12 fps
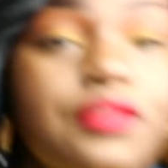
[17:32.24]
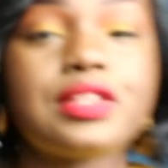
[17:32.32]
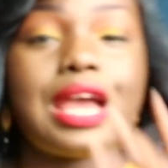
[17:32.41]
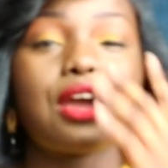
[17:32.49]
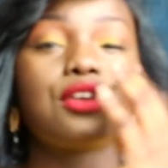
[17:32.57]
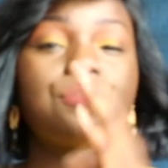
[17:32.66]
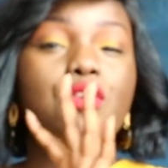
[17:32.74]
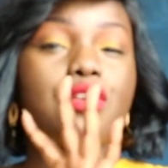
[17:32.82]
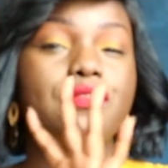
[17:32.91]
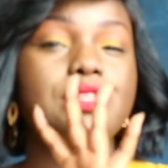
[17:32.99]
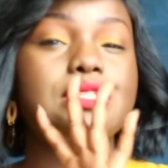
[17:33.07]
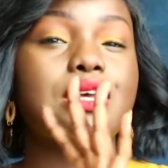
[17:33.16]
of, i got
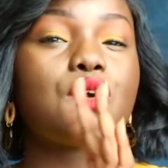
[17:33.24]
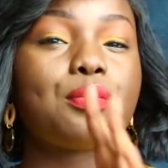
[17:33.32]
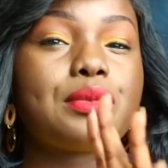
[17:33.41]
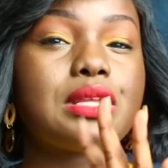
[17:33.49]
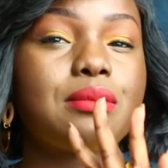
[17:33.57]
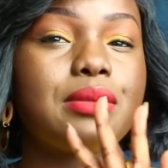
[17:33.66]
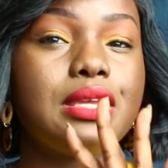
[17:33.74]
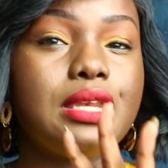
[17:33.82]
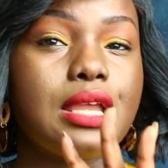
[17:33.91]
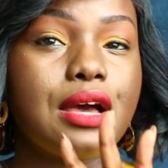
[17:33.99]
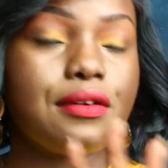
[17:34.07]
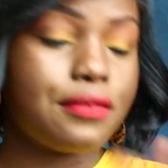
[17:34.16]
four of these i hope they'll be
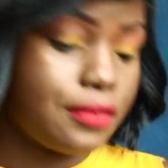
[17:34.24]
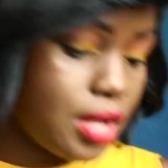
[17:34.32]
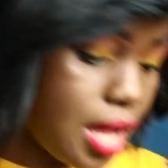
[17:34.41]
enough